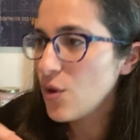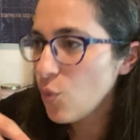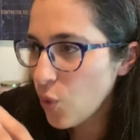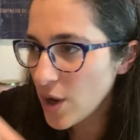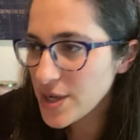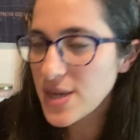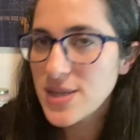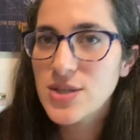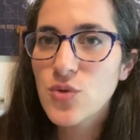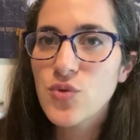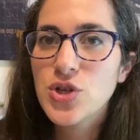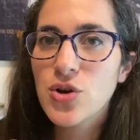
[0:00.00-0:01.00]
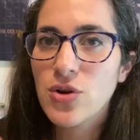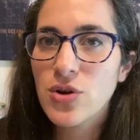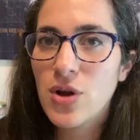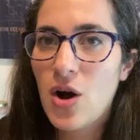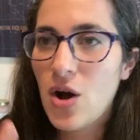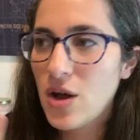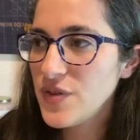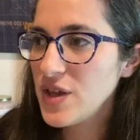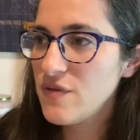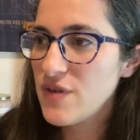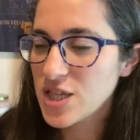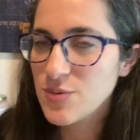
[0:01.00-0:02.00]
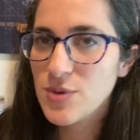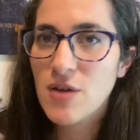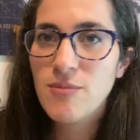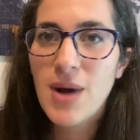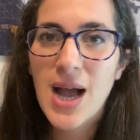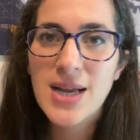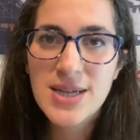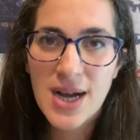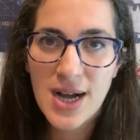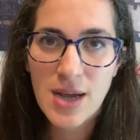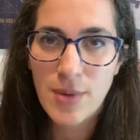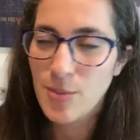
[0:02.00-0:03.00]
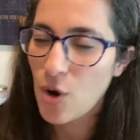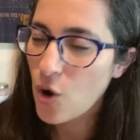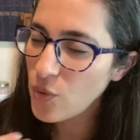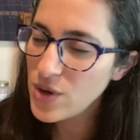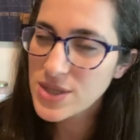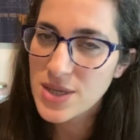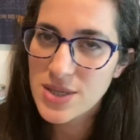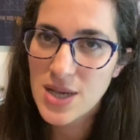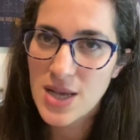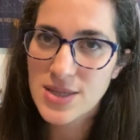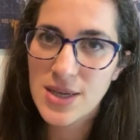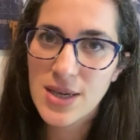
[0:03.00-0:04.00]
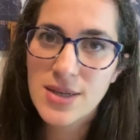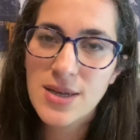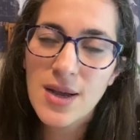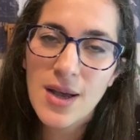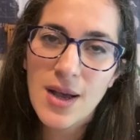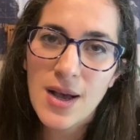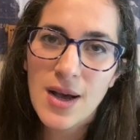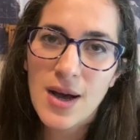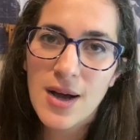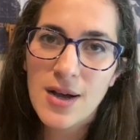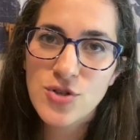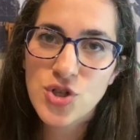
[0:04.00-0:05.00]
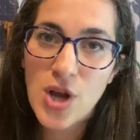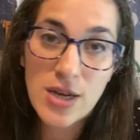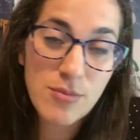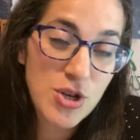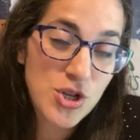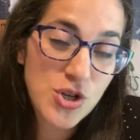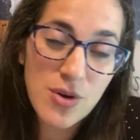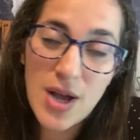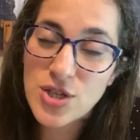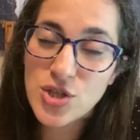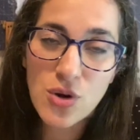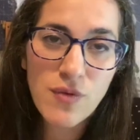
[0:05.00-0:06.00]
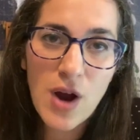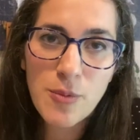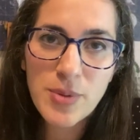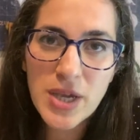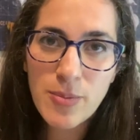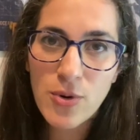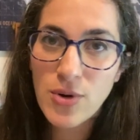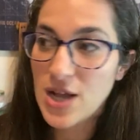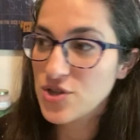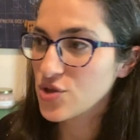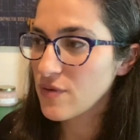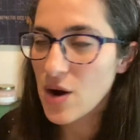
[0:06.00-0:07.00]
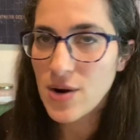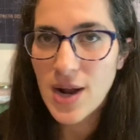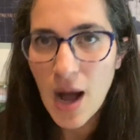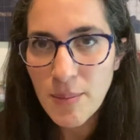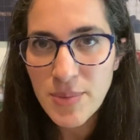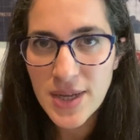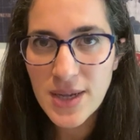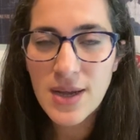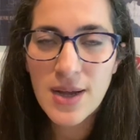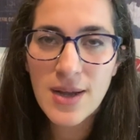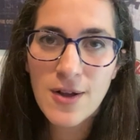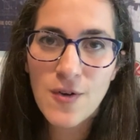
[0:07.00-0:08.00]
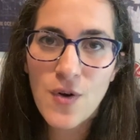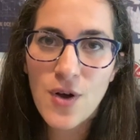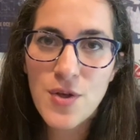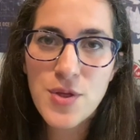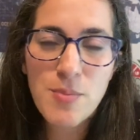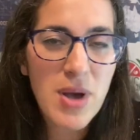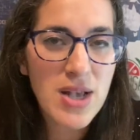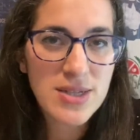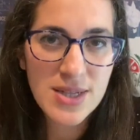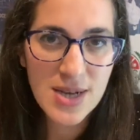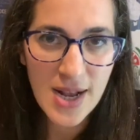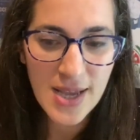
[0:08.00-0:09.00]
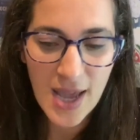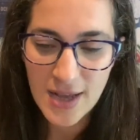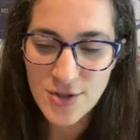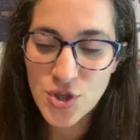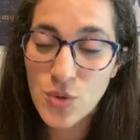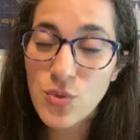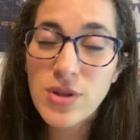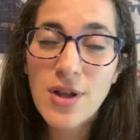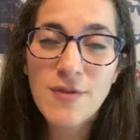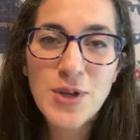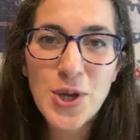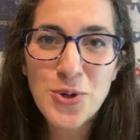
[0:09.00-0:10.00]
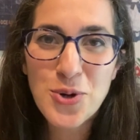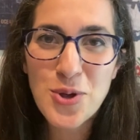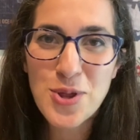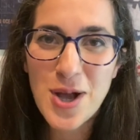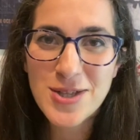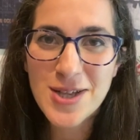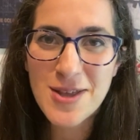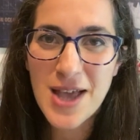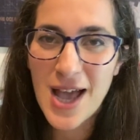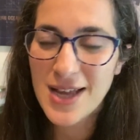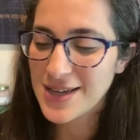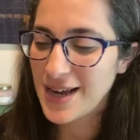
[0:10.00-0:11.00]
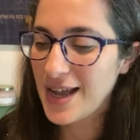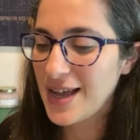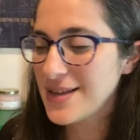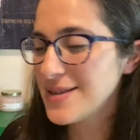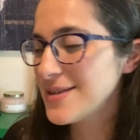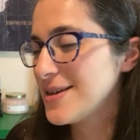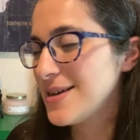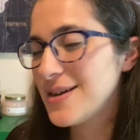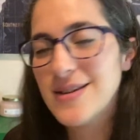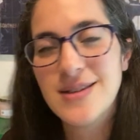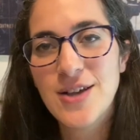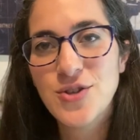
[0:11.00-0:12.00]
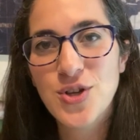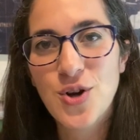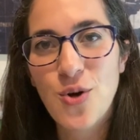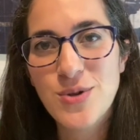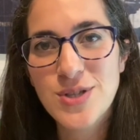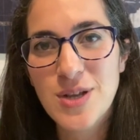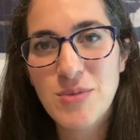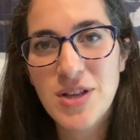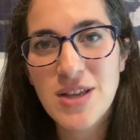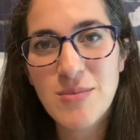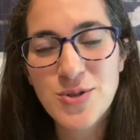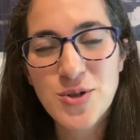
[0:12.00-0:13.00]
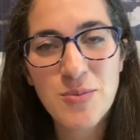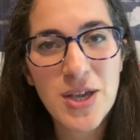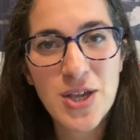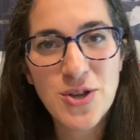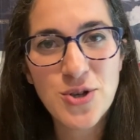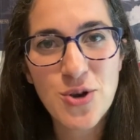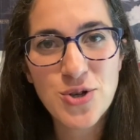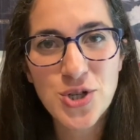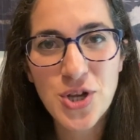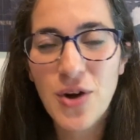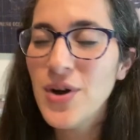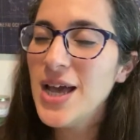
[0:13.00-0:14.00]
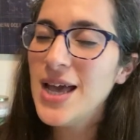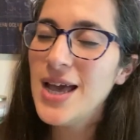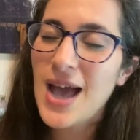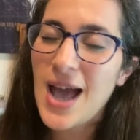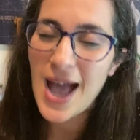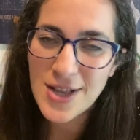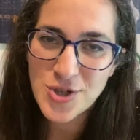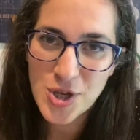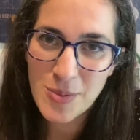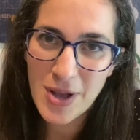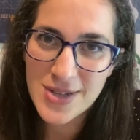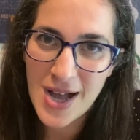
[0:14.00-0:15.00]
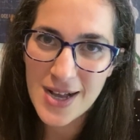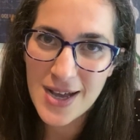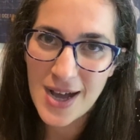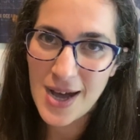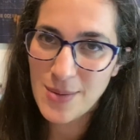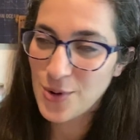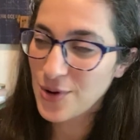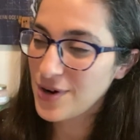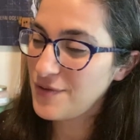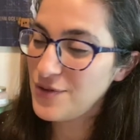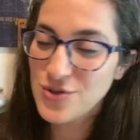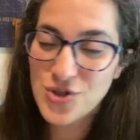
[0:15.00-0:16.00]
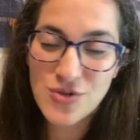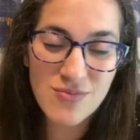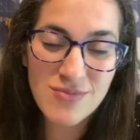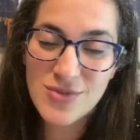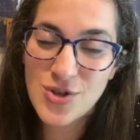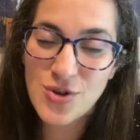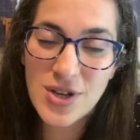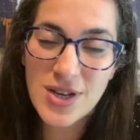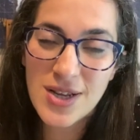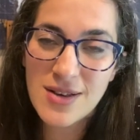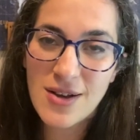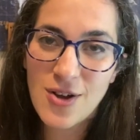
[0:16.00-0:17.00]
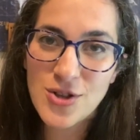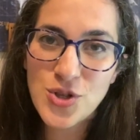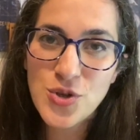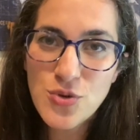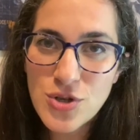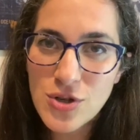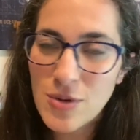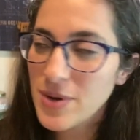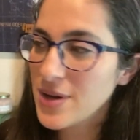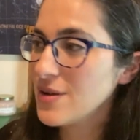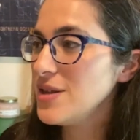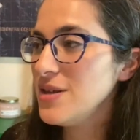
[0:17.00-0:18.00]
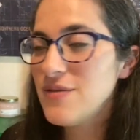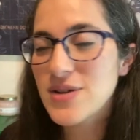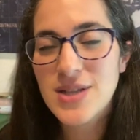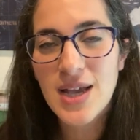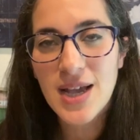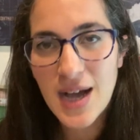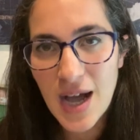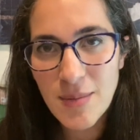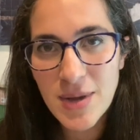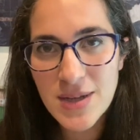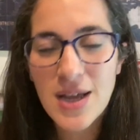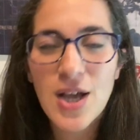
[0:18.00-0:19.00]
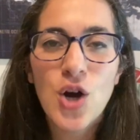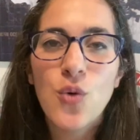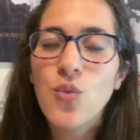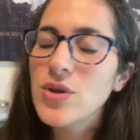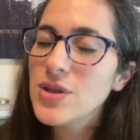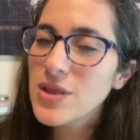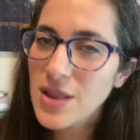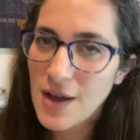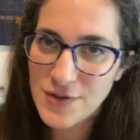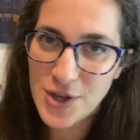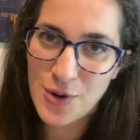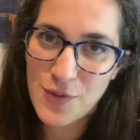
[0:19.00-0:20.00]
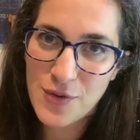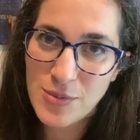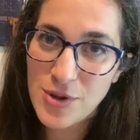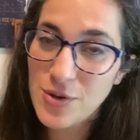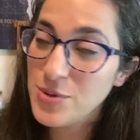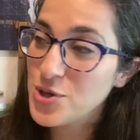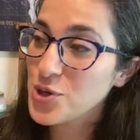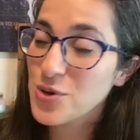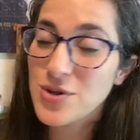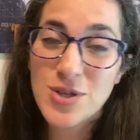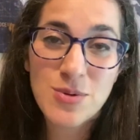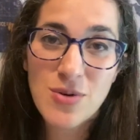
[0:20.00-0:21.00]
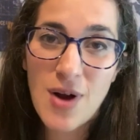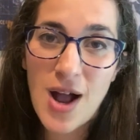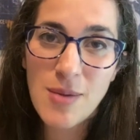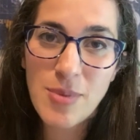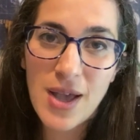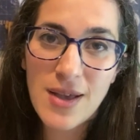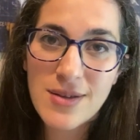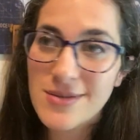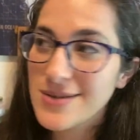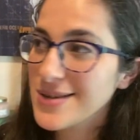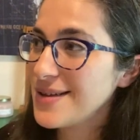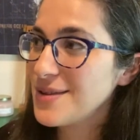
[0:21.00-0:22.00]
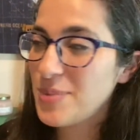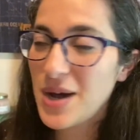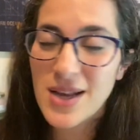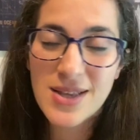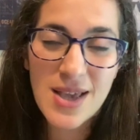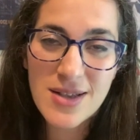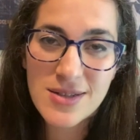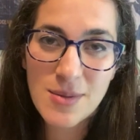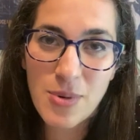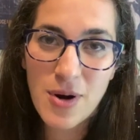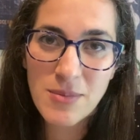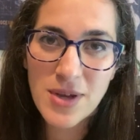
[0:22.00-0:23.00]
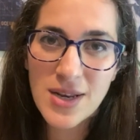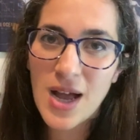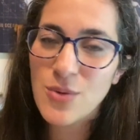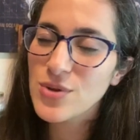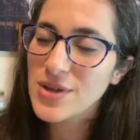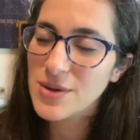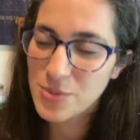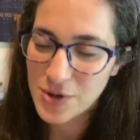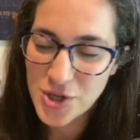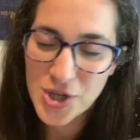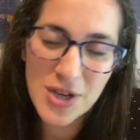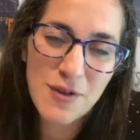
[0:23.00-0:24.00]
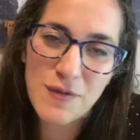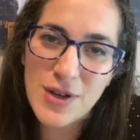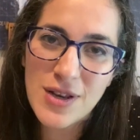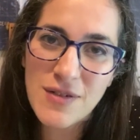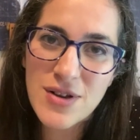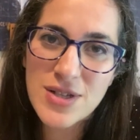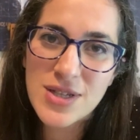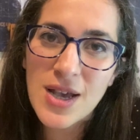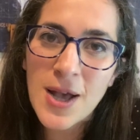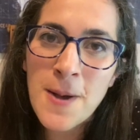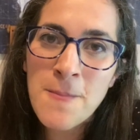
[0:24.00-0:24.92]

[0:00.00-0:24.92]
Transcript: What is the return on the investment of my time? I'm always assessing it, uh, trying to make sure I serve our people, I serve our company uh, the best that I can. So would love to hear your thoughts on that. And uh, yeah, you can always send me an email to makingdoughshow at gmail.com or if you're mm, tuning in on YouTube, leave us a comment. Would love to hear from you. Be sure to subscribe. And uh, the podcast department, I would appreciate it if you leave us